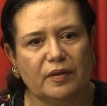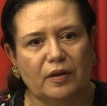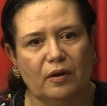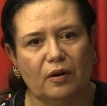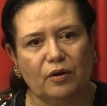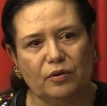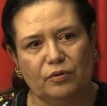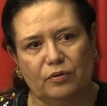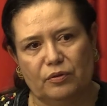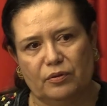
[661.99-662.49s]
the
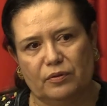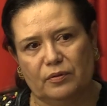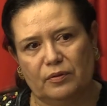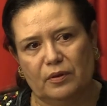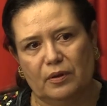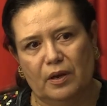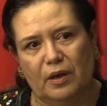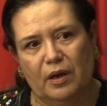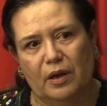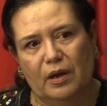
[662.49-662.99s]
others.
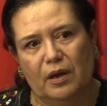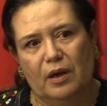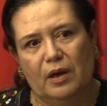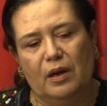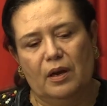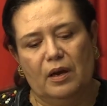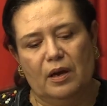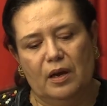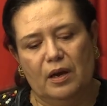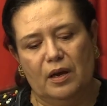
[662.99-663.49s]

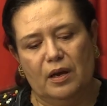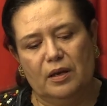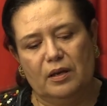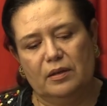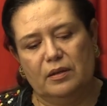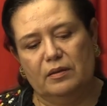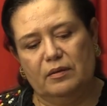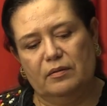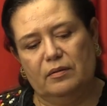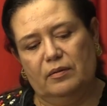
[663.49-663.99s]

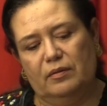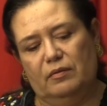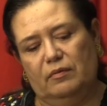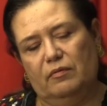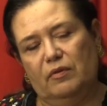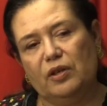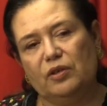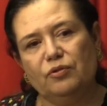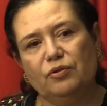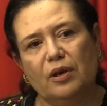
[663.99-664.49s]
And
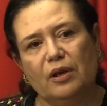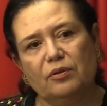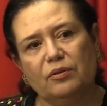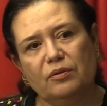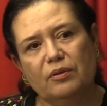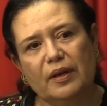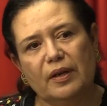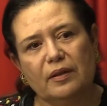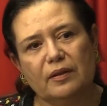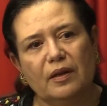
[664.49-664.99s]
what you are
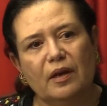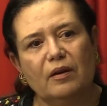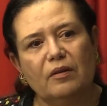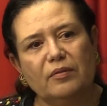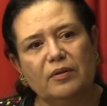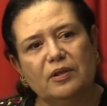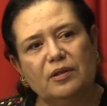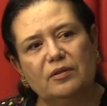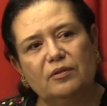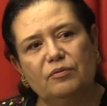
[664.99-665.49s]
doing now
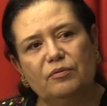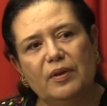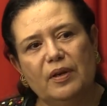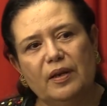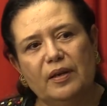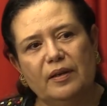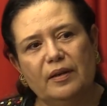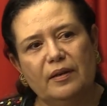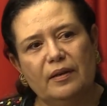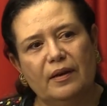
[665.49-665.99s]
is
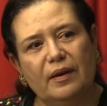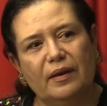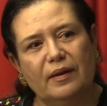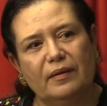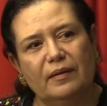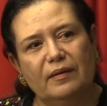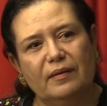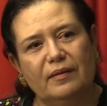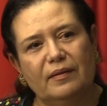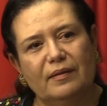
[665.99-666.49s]
really
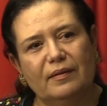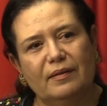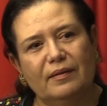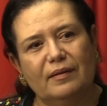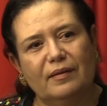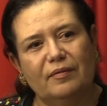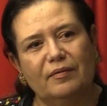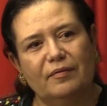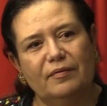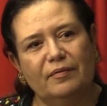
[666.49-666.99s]

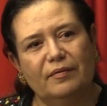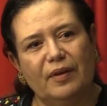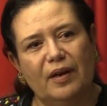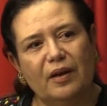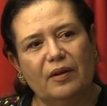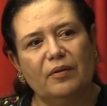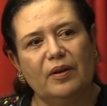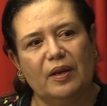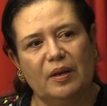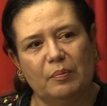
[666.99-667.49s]

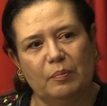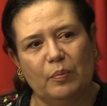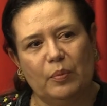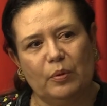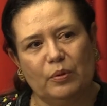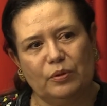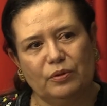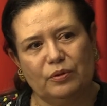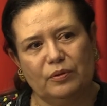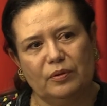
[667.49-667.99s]
very
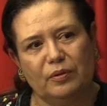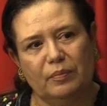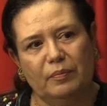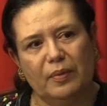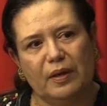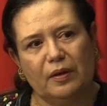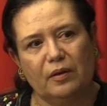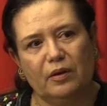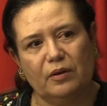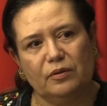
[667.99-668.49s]
important,
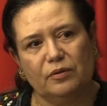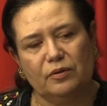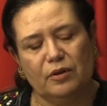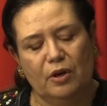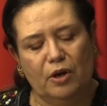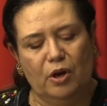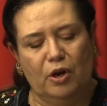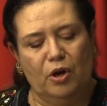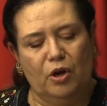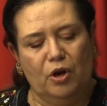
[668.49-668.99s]
because
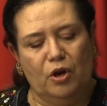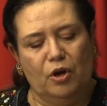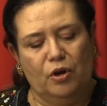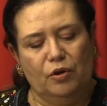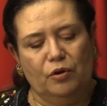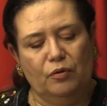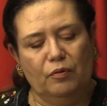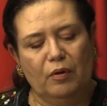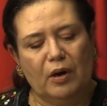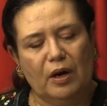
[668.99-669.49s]

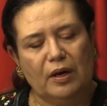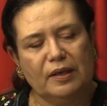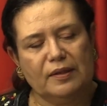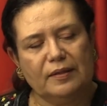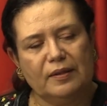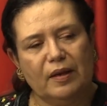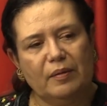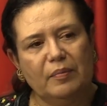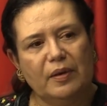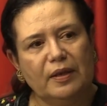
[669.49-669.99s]
you are
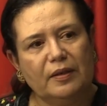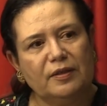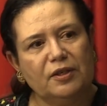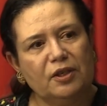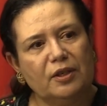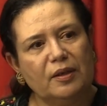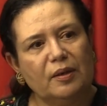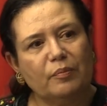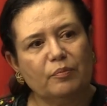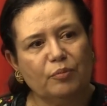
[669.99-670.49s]

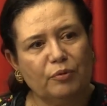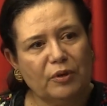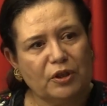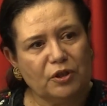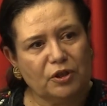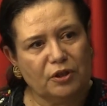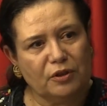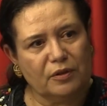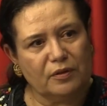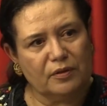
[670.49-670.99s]
establishing
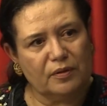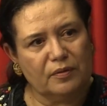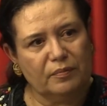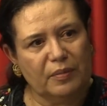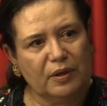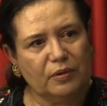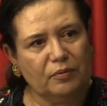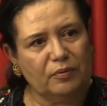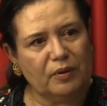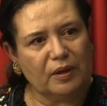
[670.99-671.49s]
bridges
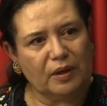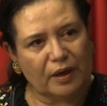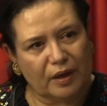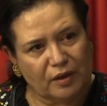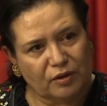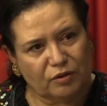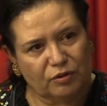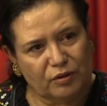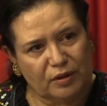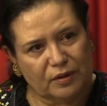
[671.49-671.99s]
between
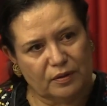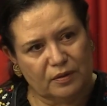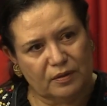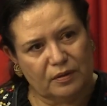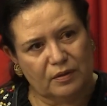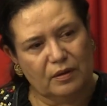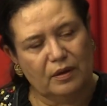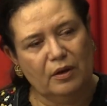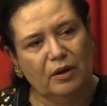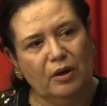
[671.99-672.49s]

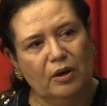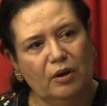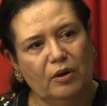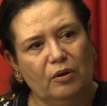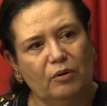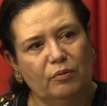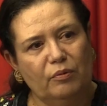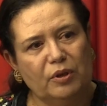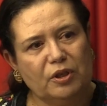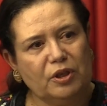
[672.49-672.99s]
countries
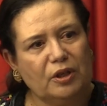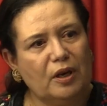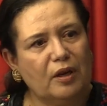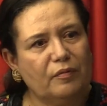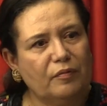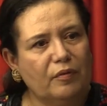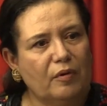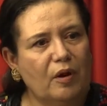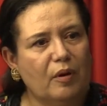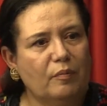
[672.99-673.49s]
which are
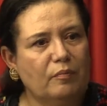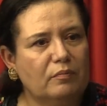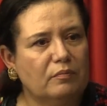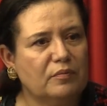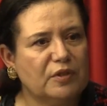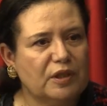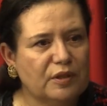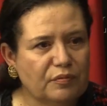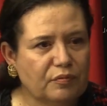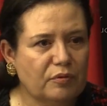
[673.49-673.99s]

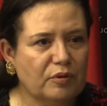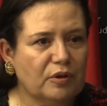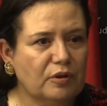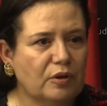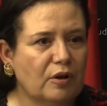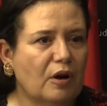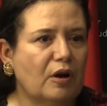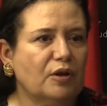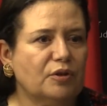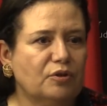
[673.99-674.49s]
from
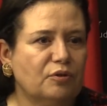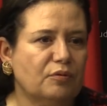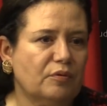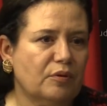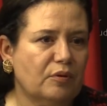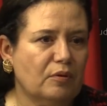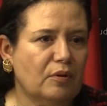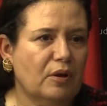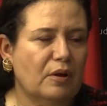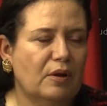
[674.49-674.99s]
different
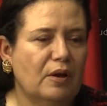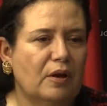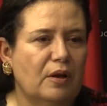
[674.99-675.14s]
cultural